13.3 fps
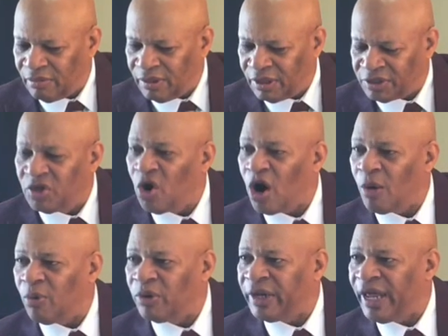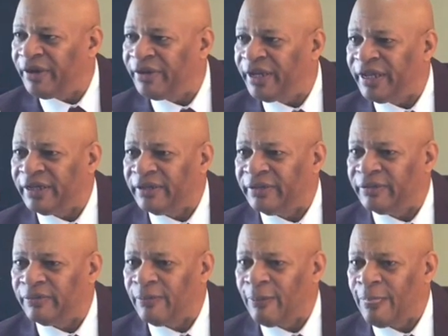It's normal nowadays.
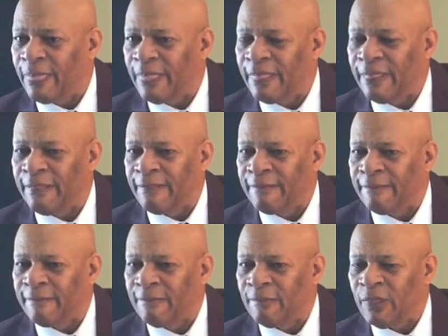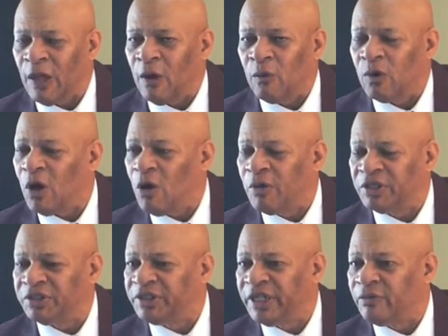No, wrong is
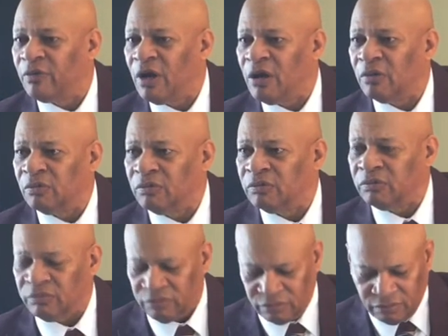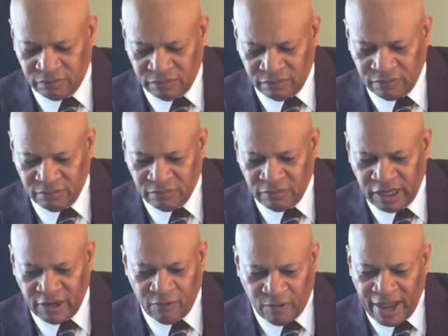still wrong. Amen.
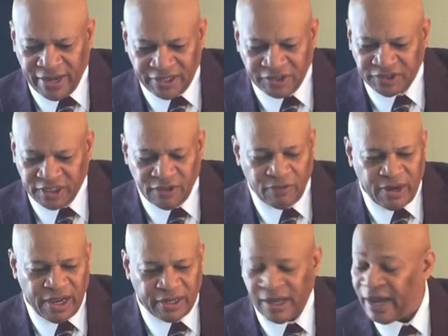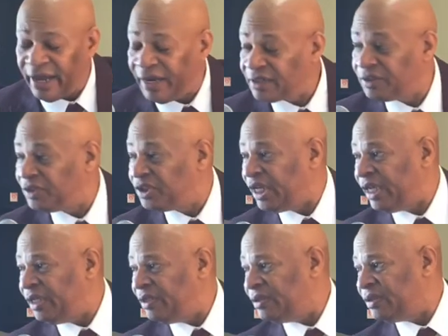And right is still right. God hasn't
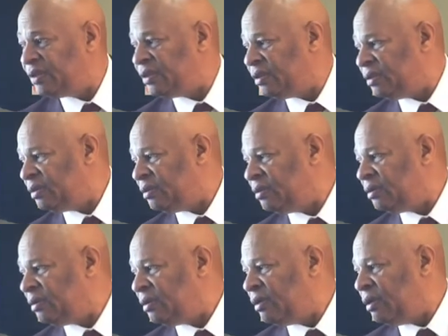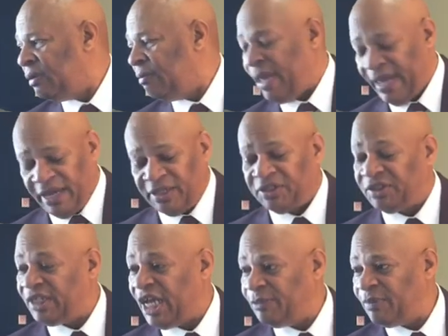changed. Amen. Man's
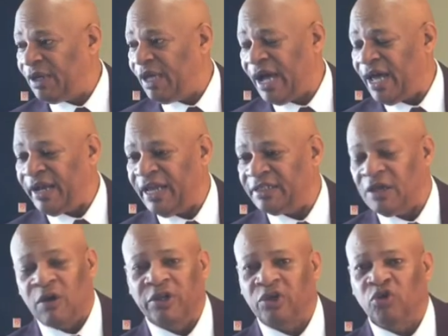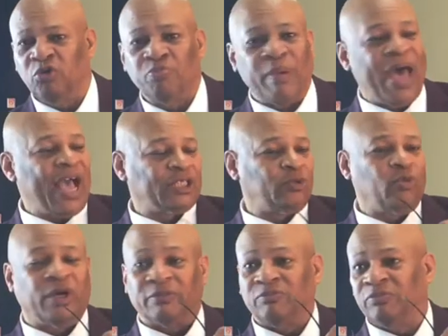changed, but God has. I don't care who backs
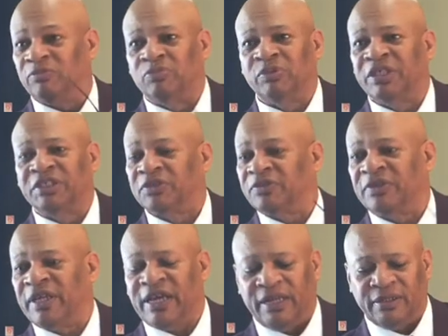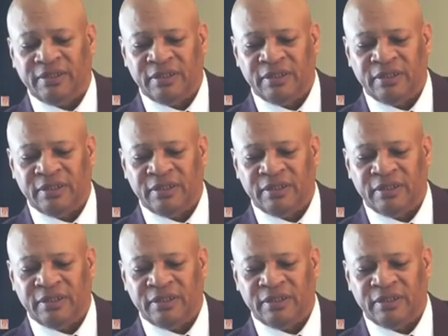what this or that.